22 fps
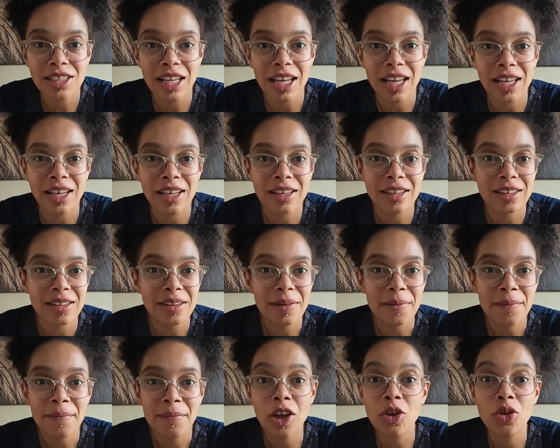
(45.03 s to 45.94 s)
and
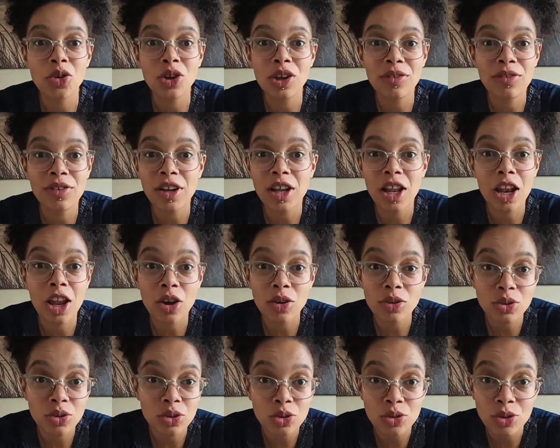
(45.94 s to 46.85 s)
they're not even
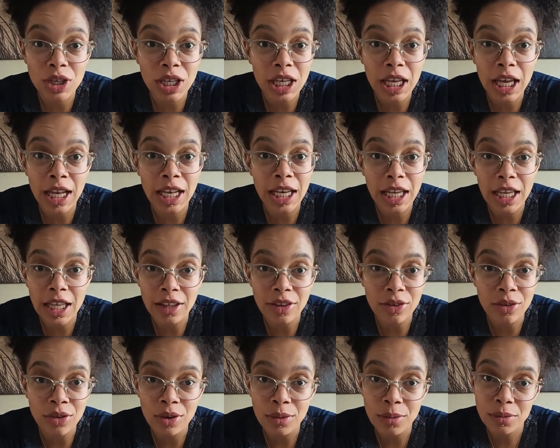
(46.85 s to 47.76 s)
allowed to drink and eat
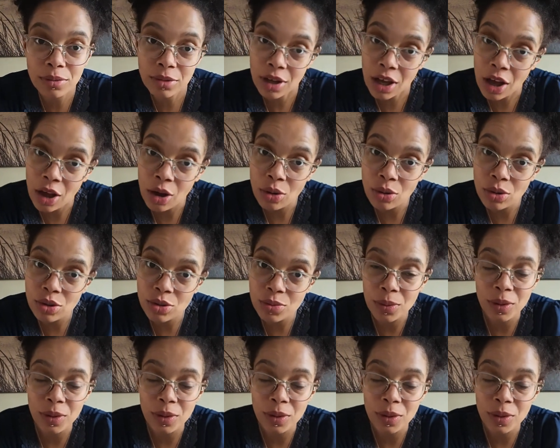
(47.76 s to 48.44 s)
on the couch,